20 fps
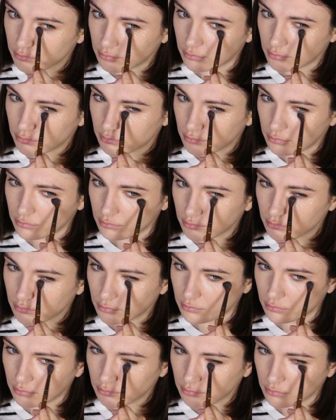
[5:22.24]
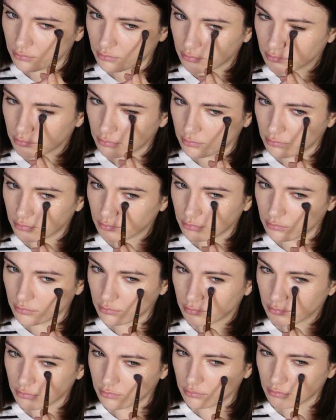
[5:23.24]
There is this kind of
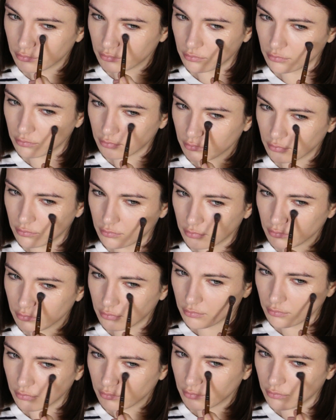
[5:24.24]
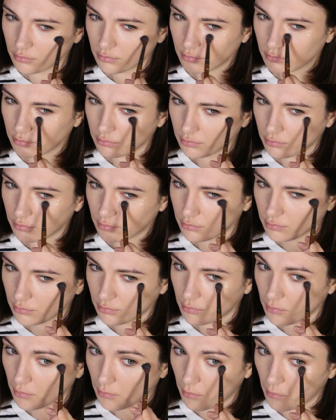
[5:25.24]
beige undertone which is great to
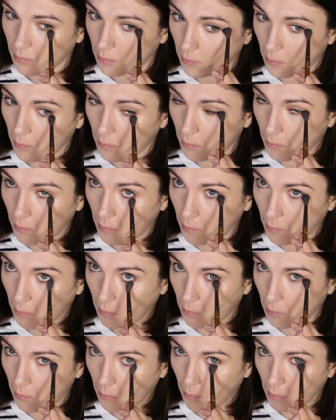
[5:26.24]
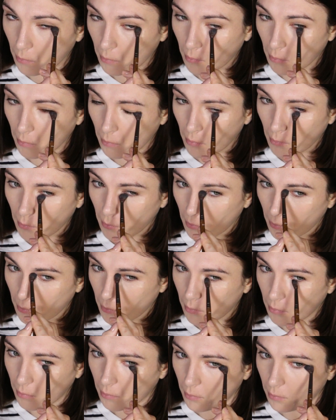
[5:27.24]
cover a little bit my dark
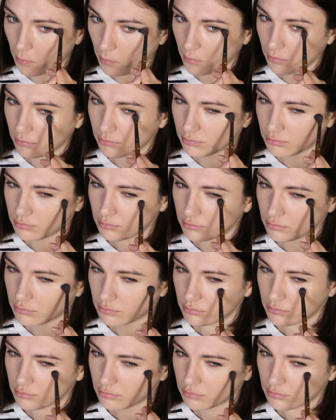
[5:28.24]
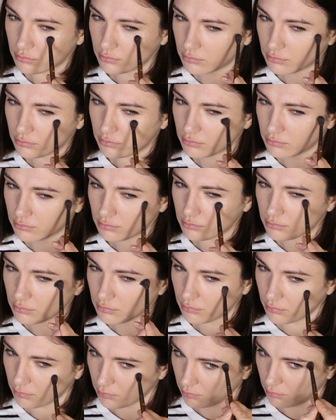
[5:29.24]
circle. I don't have a big issue
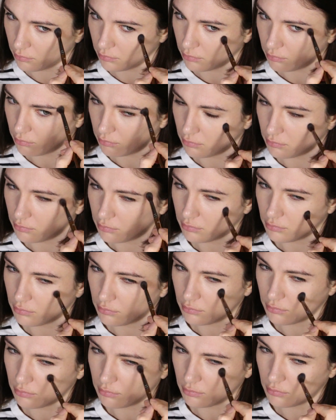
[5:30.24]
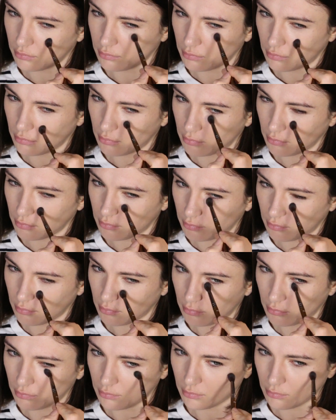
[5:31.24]
with dark circle. That's why
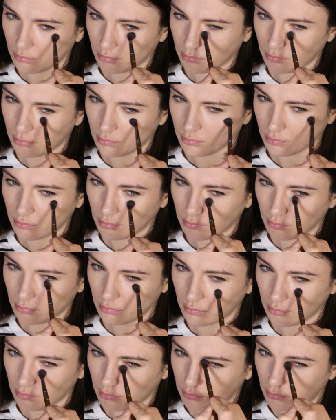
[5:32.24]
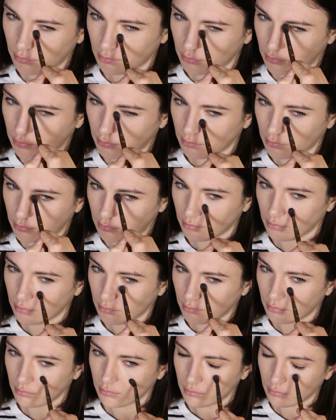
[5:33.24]
I am not using a corrector before
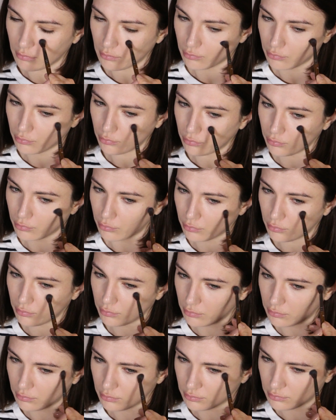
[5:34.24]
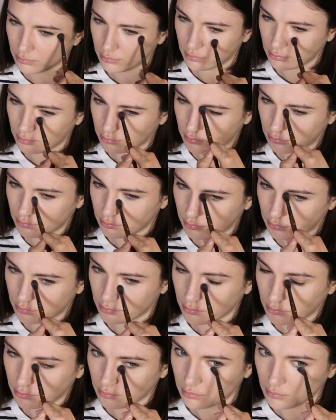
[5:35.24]
to use this concealer.
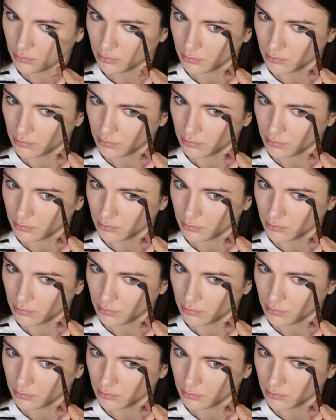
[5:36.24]
So